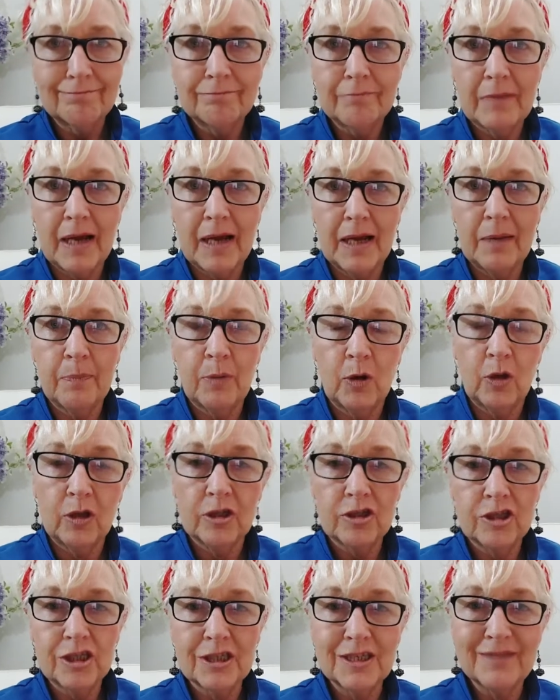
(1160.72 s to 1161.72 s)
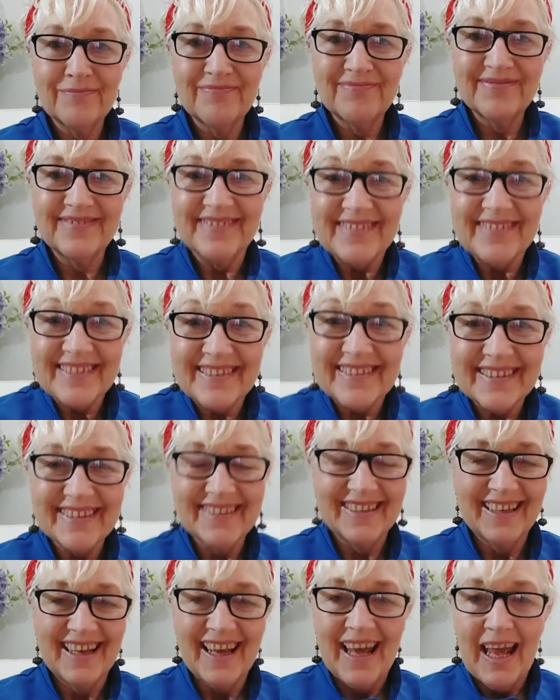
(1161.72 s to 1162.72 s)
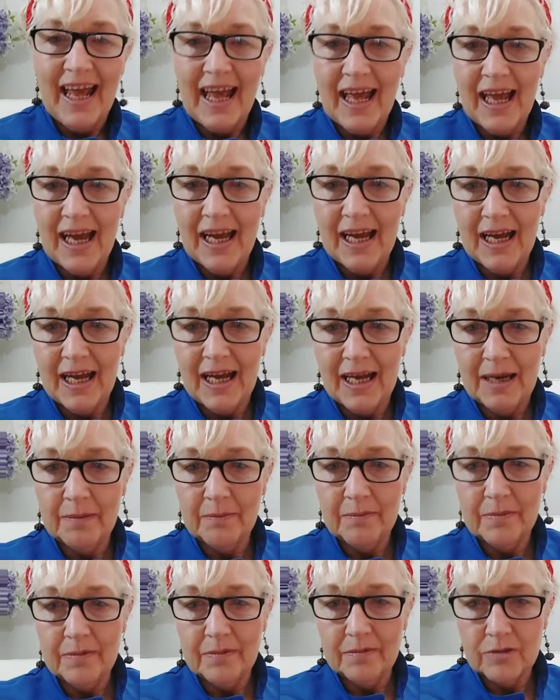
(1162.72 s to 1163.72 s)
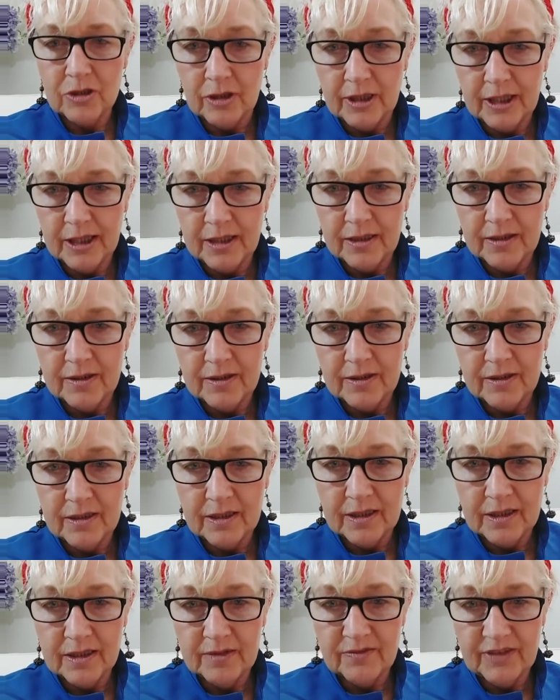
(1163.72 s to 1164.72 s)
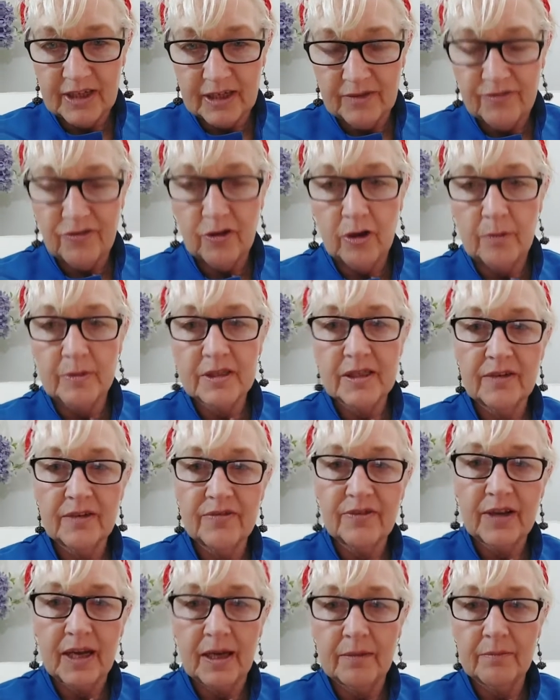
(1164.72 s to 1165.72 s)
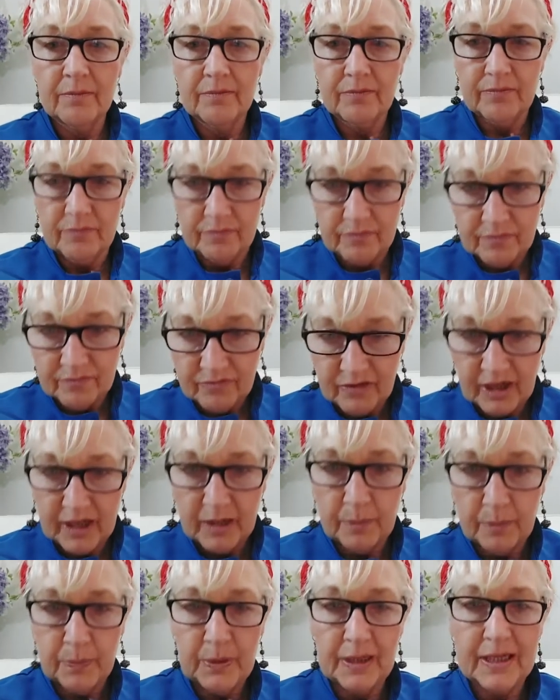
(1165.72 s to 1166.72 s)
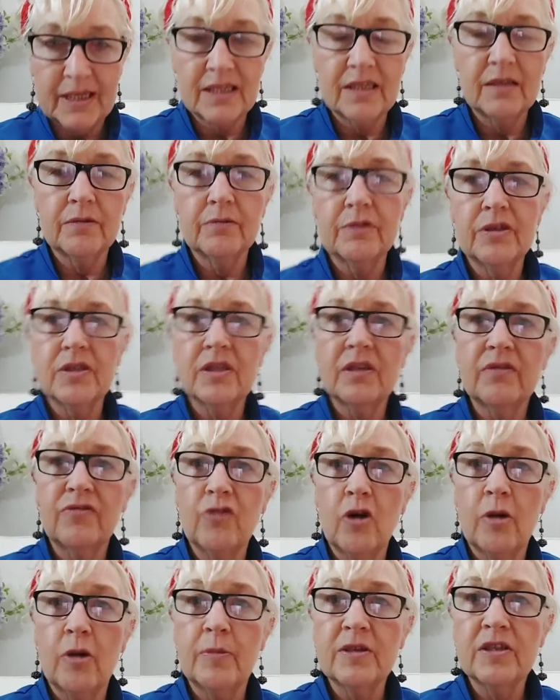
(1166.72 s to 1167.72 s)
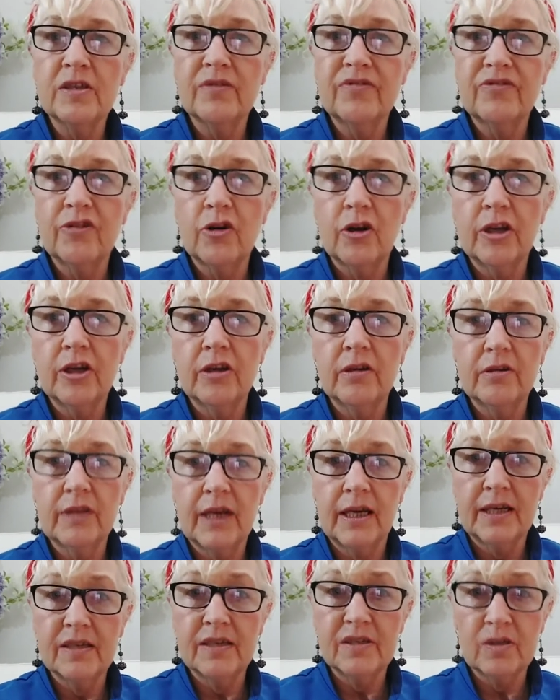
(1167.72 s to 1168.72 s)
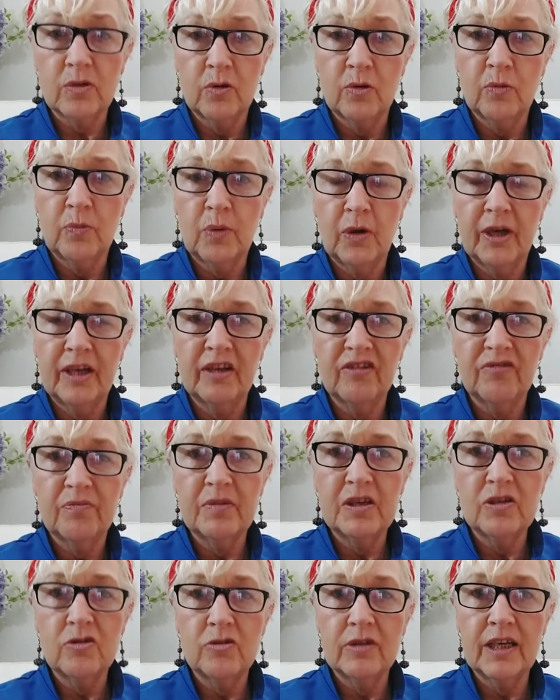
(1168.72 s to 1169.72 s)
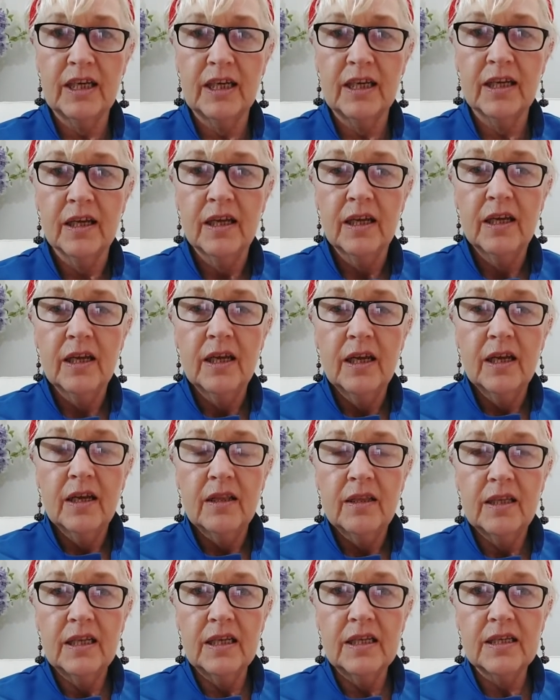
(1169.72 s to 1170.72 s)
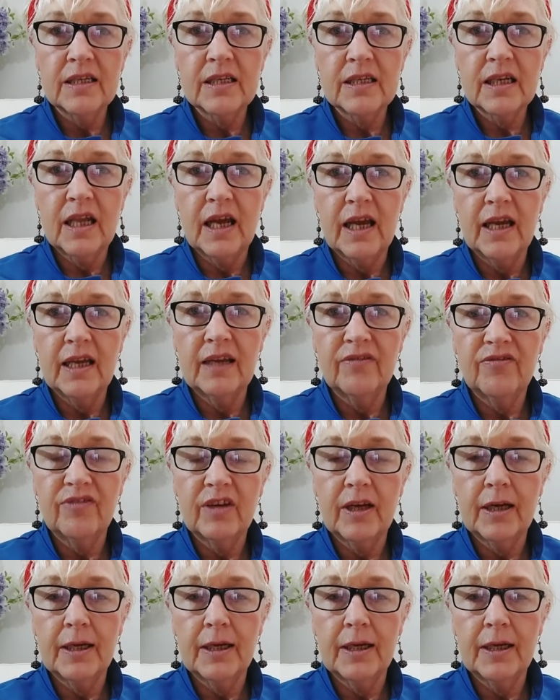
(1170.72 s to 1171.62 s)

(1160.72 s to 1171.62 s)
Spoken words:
My apologies. Donna, very informative. I'm very pleased it was informative for you. That is the whole point of me doing these live